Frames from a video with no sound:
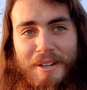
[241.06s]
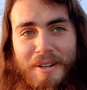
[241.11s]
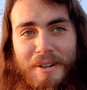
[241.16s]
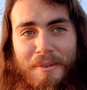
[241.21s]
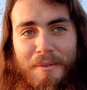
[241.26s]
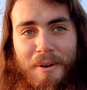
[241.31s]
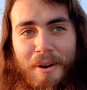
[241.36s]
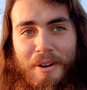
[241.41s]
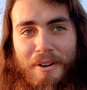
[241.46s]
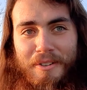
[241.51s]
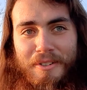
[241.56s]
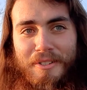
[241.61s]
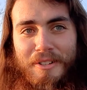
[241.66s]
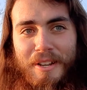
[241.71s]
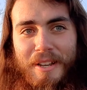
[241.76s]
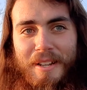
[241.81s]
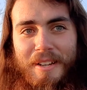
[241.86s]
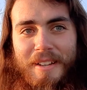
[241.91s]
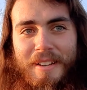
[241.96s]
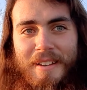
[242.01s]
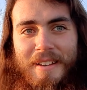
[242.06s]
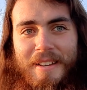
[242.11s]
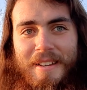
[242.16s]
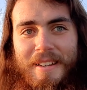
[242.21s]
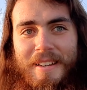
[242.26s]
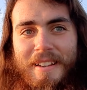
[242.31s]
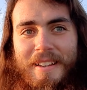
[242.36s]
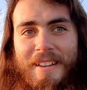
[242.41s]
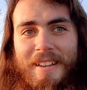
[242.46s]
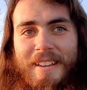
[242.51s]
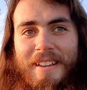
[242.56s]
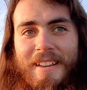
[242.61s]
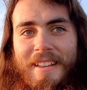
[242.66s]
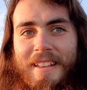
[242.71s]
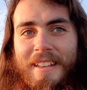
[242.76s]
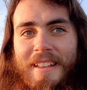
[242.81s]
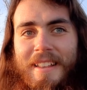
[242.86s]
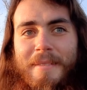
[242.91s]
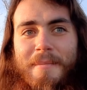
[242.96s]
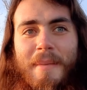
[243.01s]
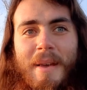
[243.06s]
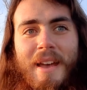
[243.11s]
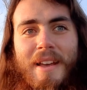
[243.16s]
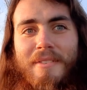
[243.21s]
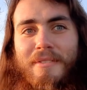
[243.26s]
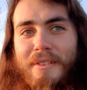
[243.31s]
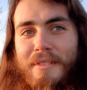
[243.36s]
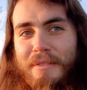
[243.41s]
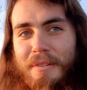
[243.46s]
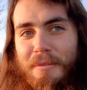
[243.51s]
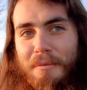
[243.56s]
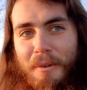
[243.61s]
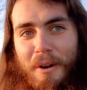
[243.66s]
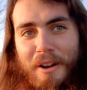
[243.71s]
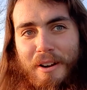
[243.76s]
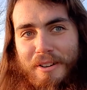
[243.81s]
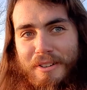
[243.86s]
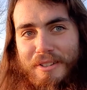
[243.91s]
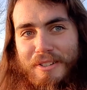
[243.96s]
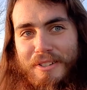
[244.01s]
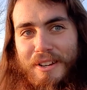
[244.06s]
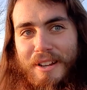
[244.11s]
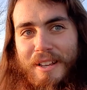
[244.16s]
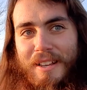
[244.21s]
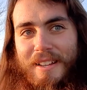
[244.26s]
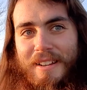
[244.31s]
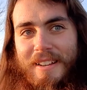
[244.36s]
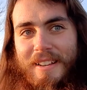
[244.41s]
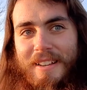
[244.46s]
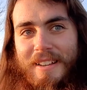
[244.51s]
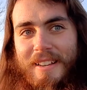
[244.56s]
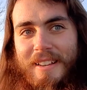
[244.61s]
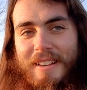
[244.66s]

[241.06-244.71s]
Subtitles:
watershed. And then the Mad River watershed